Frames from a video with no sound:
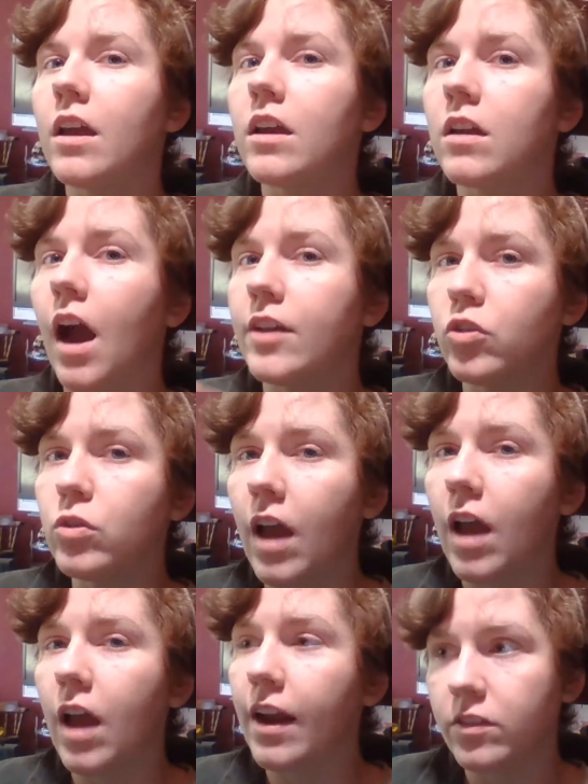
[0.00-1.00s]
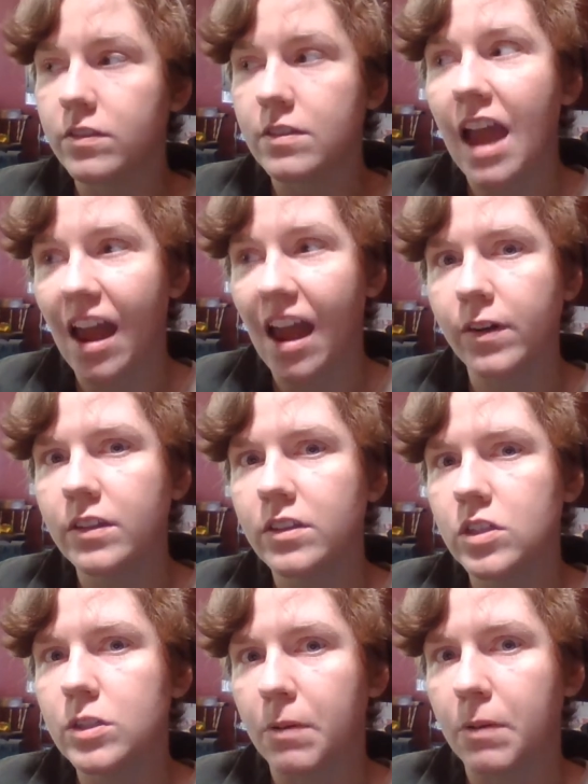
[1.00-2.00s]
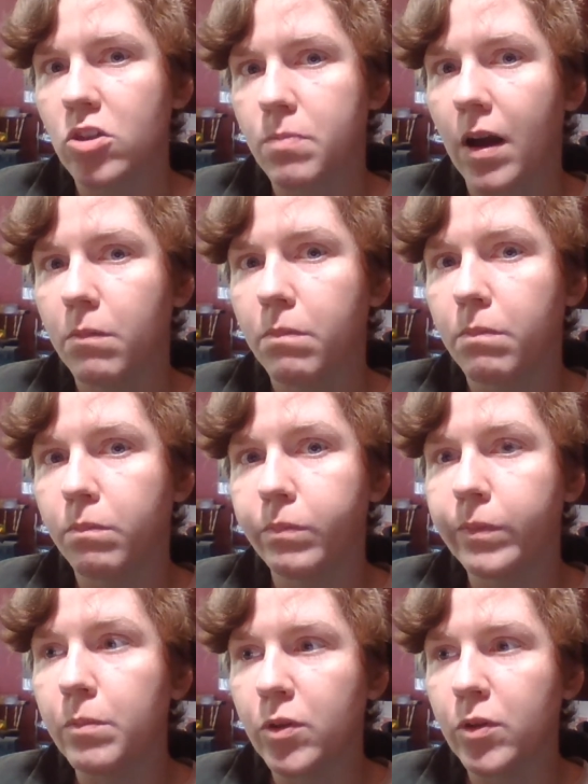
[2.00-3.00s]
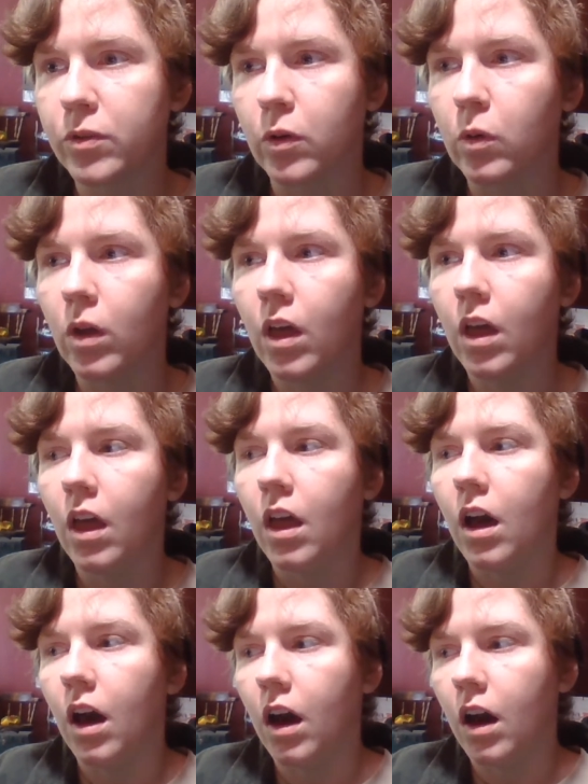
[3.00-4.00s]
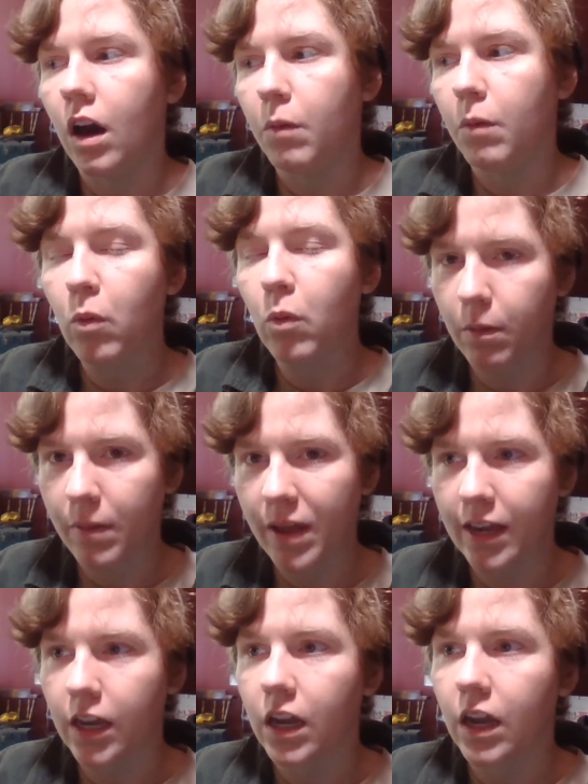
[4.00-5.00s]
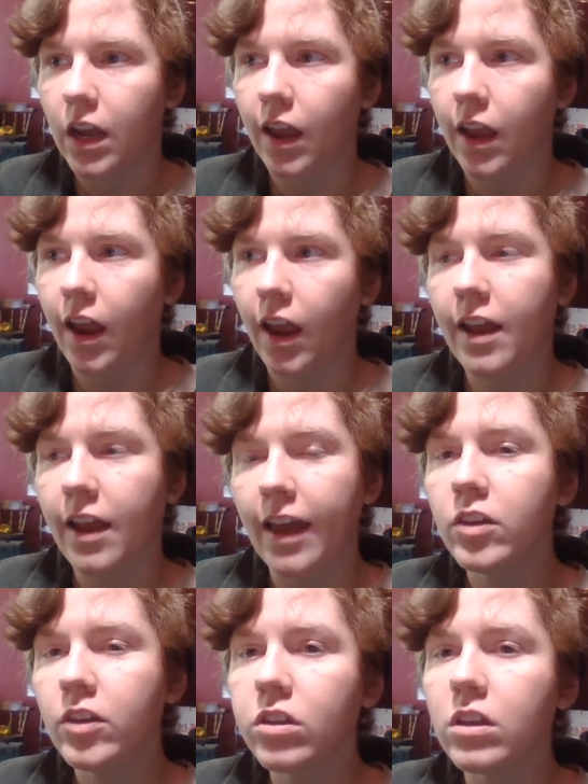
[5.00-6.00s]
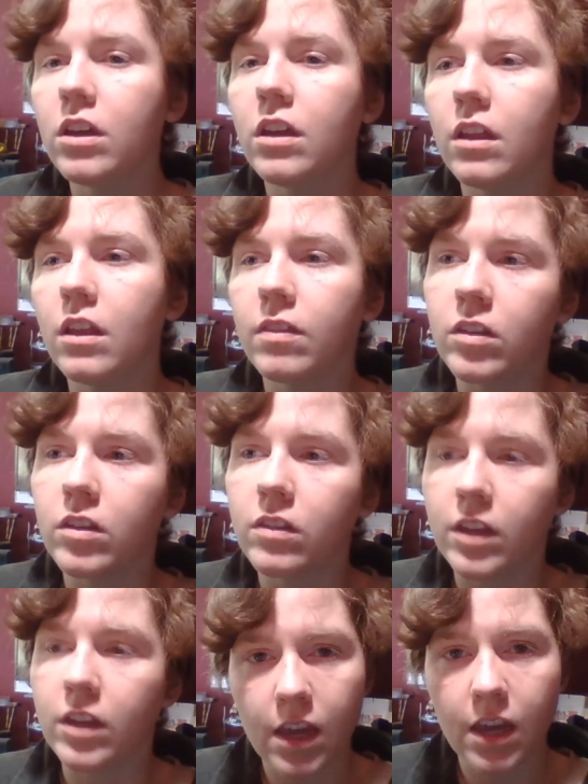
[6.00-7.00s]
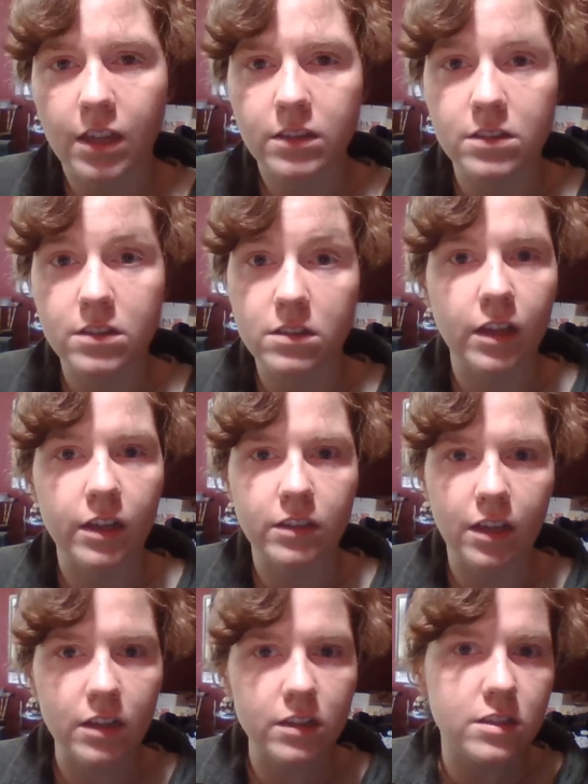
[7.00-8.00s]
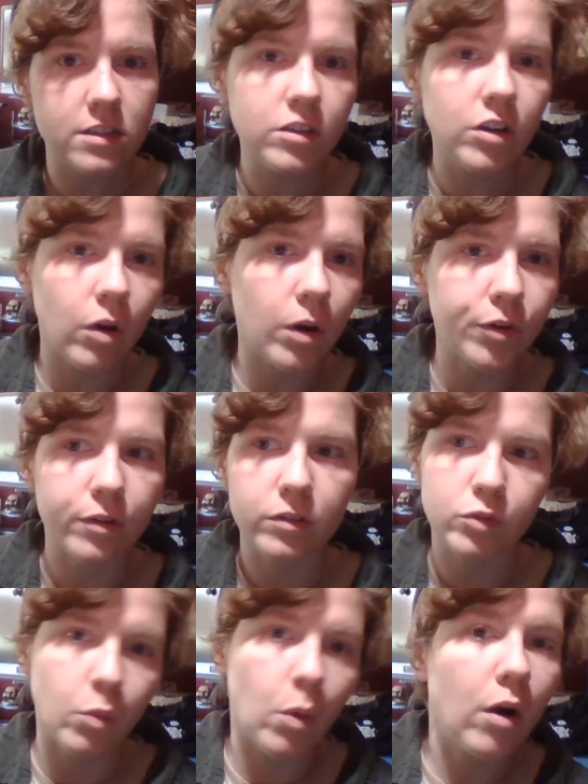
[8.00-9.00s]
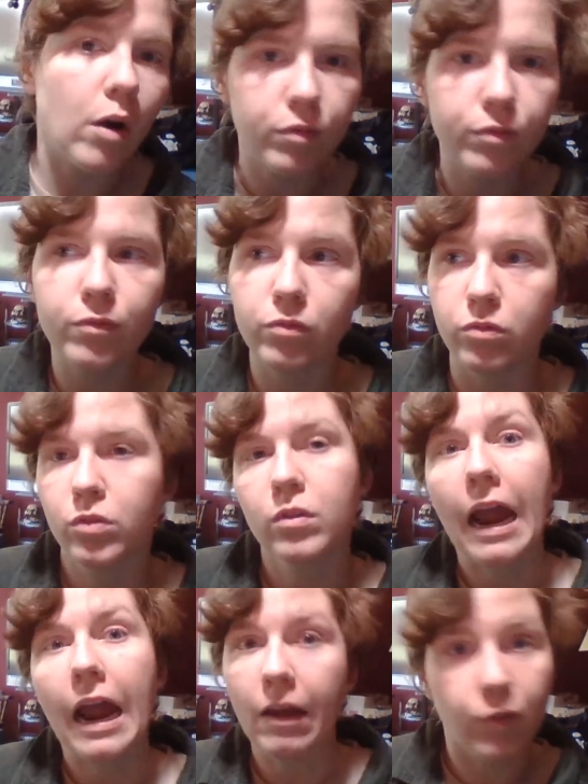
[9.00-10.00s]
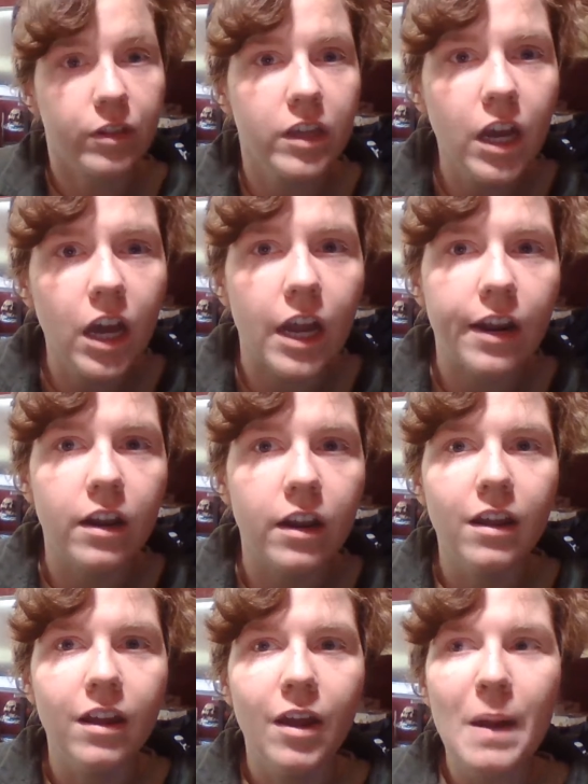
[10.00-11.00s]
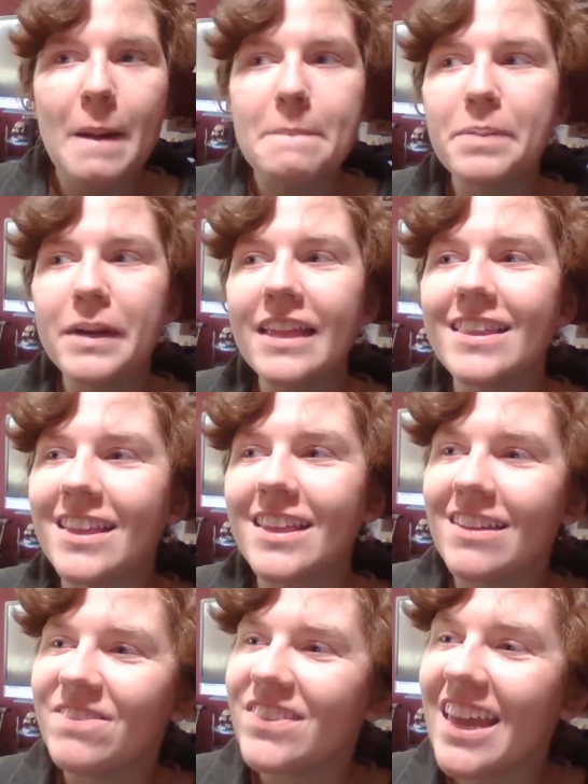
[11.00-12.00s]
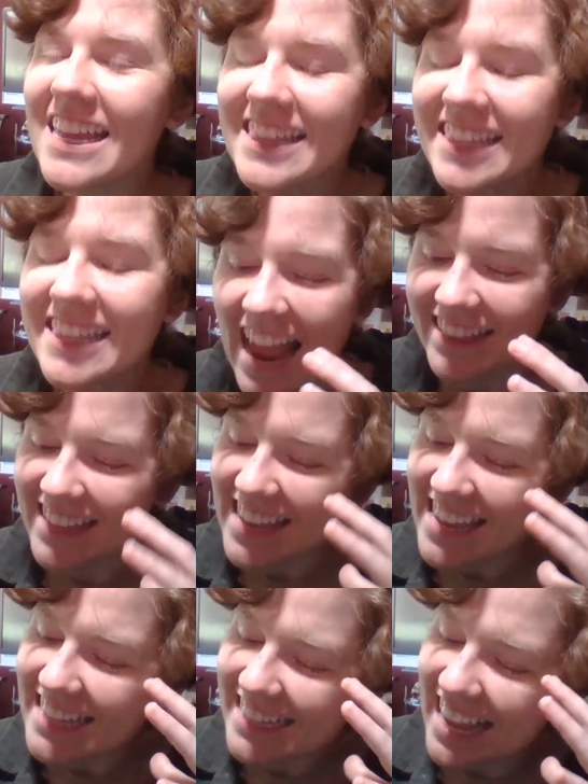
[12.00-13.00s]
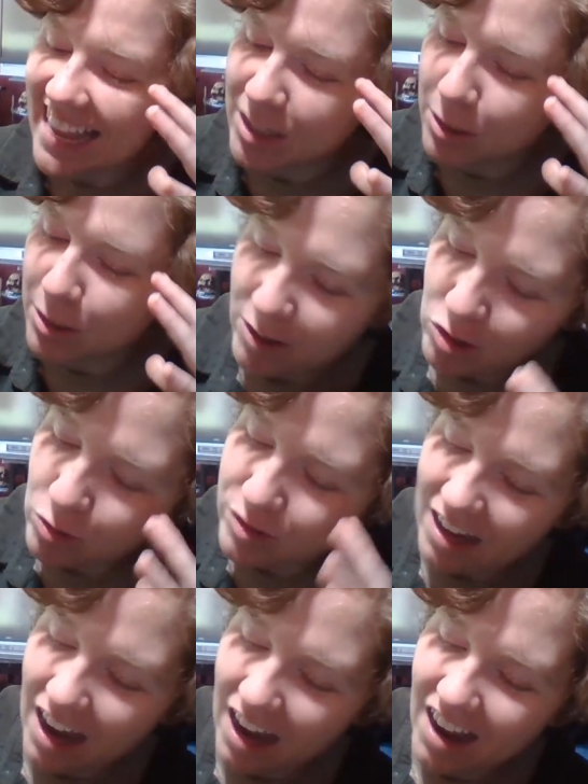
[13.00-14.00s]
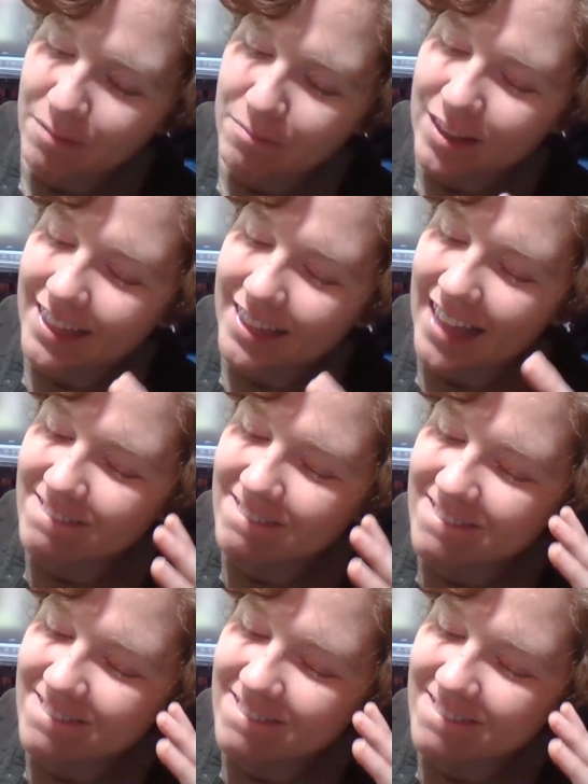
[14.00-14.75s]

I have went to SpongeBob the musical a while back, and actually the kids, you know, under 12 were really good. But it's that special time. It's that